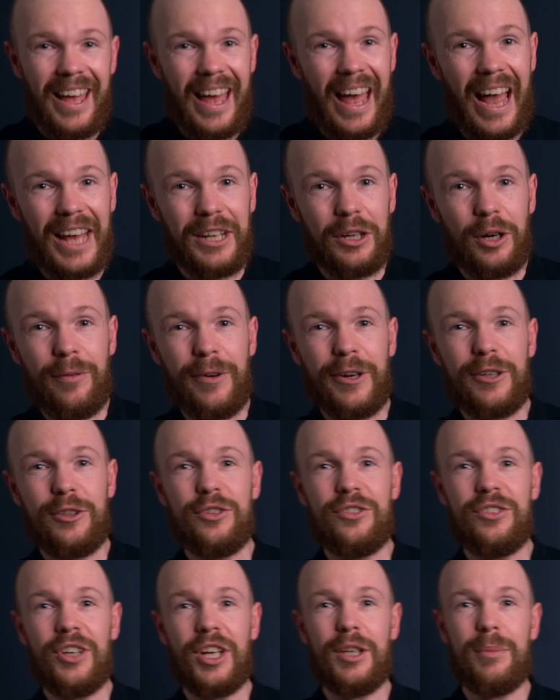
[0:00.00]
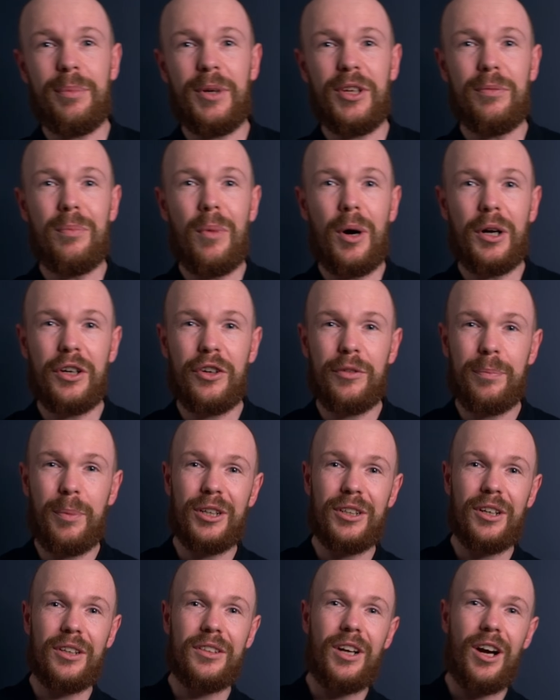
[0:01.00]
head over to Sotheby's
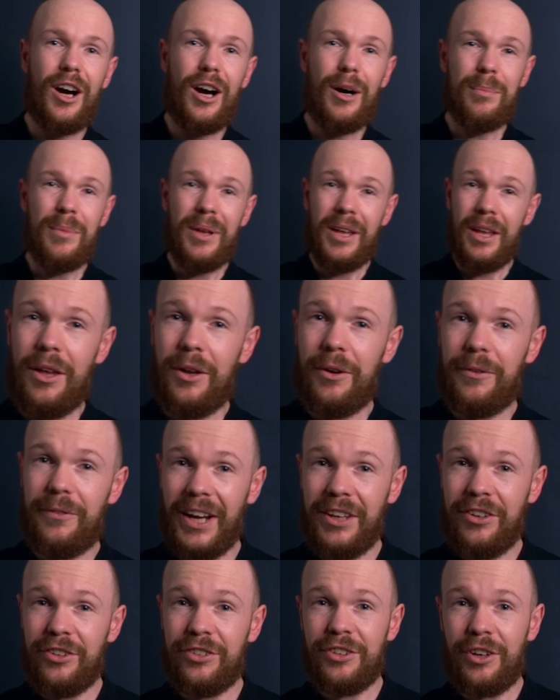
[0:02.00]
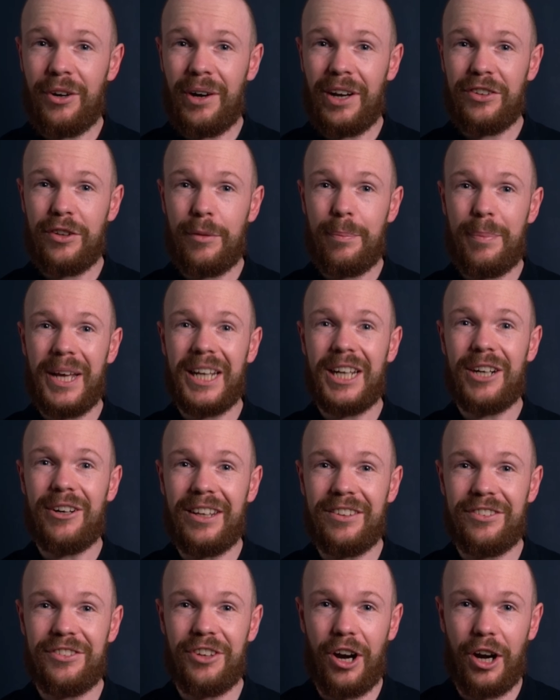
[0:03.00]
Motorsport.com, register as a bidder
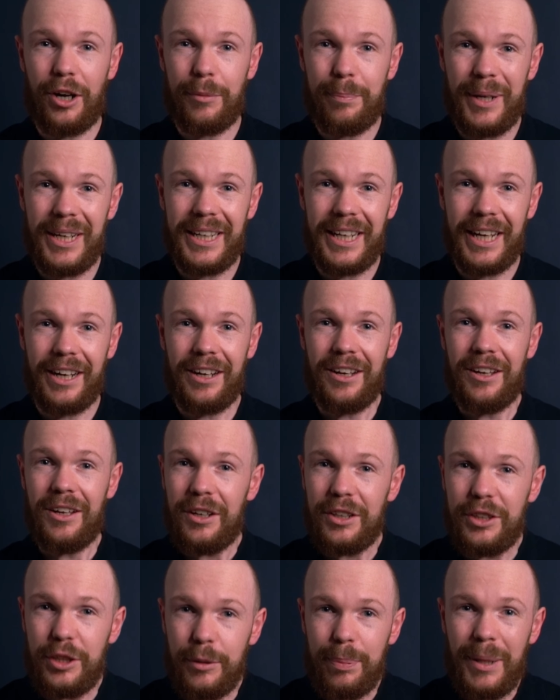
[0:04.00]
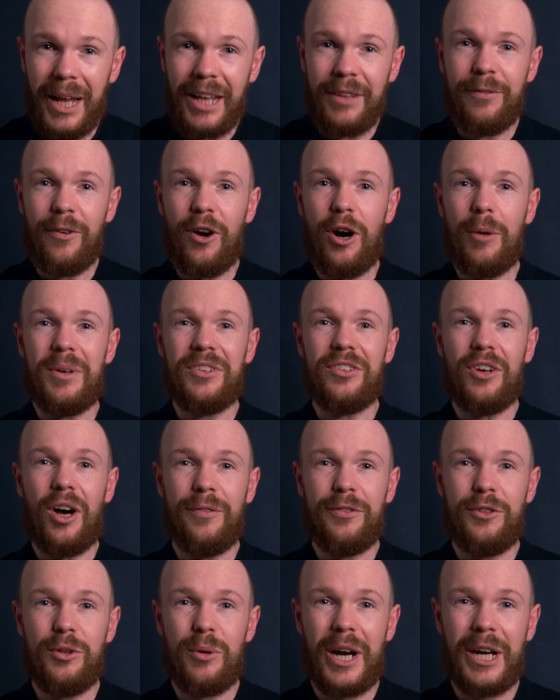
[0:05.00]
and start bidding. The platform is
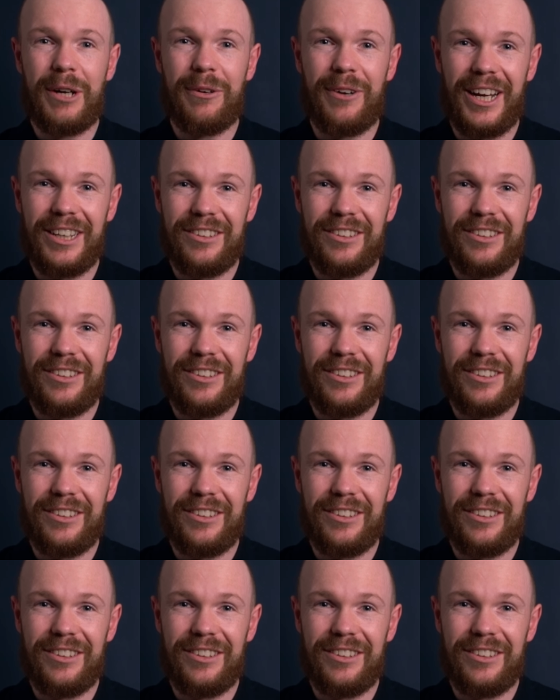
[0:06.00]
off to a great